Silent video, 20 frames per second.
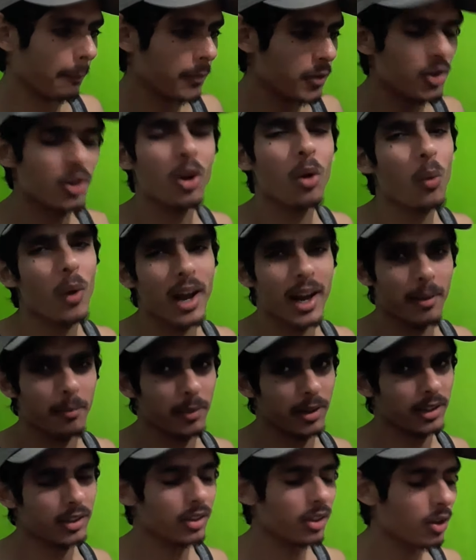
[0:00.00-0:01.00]
you know what I
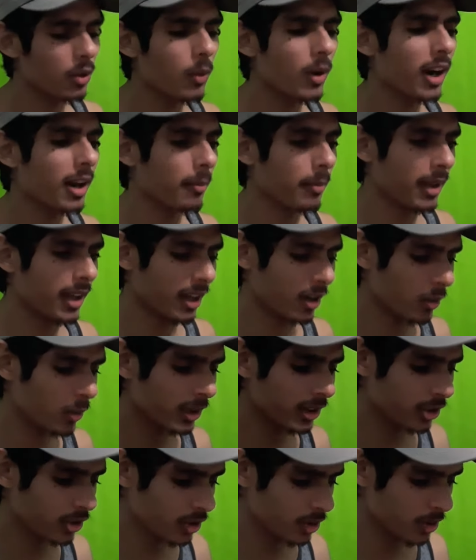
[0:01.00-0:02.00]
mean, you know what I mean. I don't
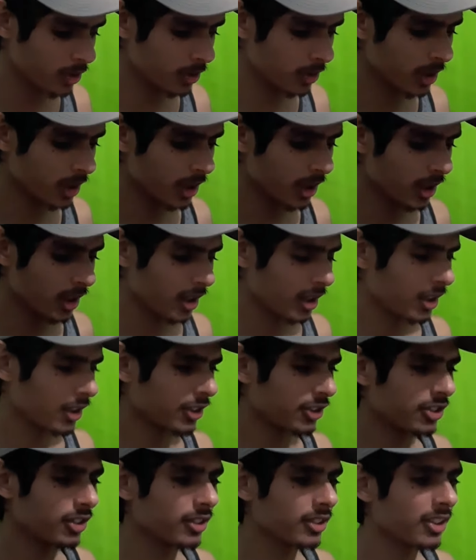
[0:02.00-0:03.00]
want to,
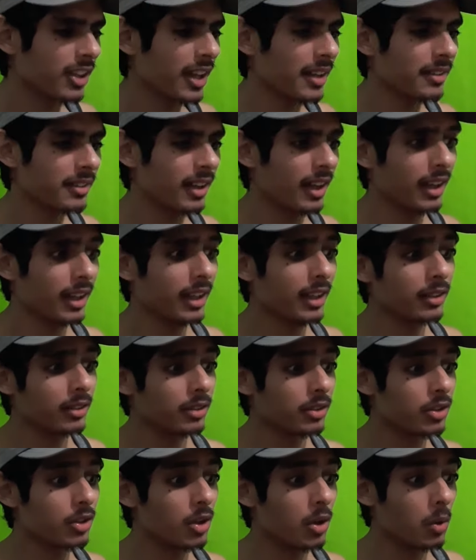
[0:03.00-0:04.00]
because sometimes I
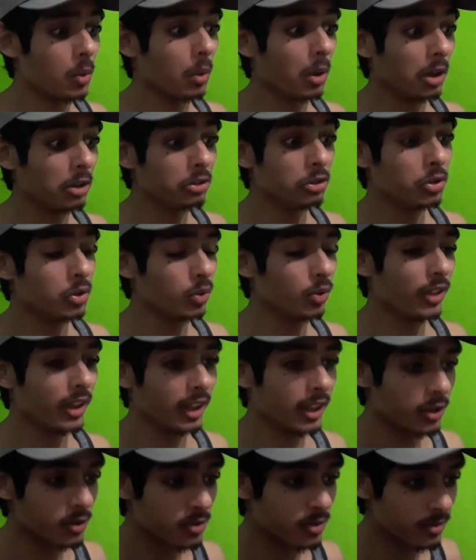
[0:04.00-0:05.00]
get, you know, into
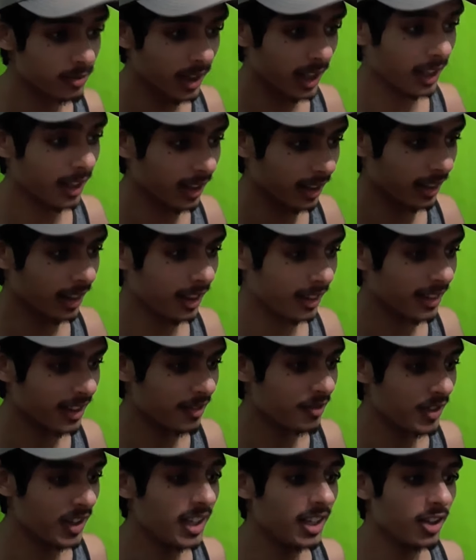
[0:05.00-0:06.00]
the
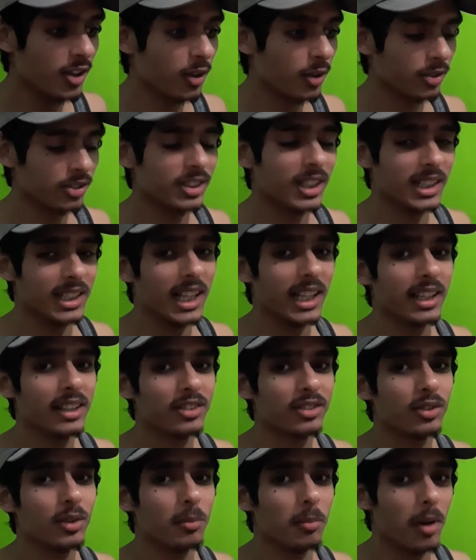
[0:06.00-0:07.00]
video because I like
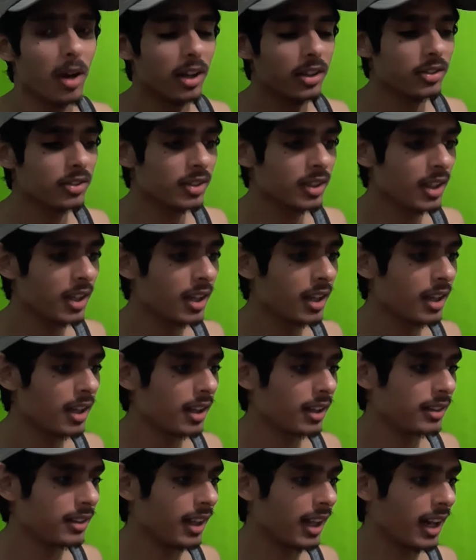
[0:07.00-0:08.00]
it so much
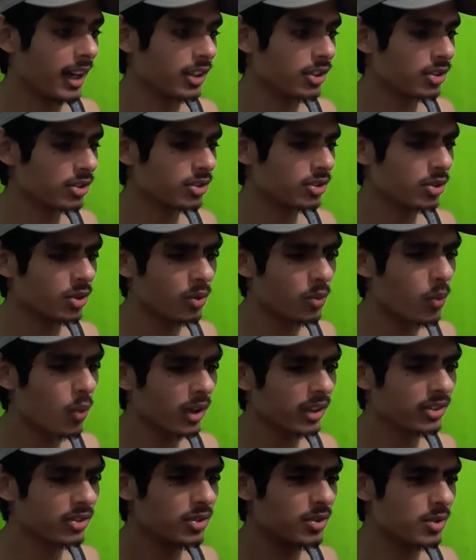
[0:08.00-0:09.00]
that I just don't
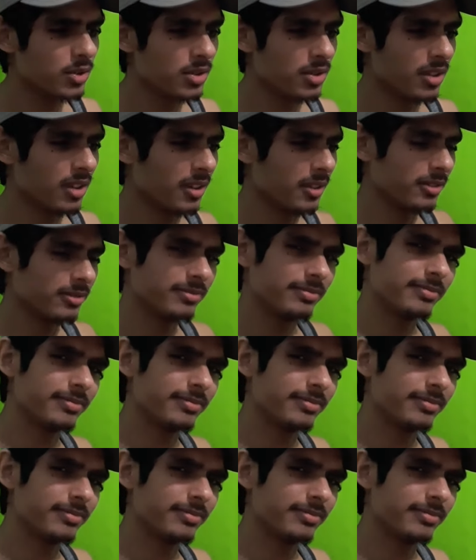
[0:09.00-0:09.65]
want to, you know,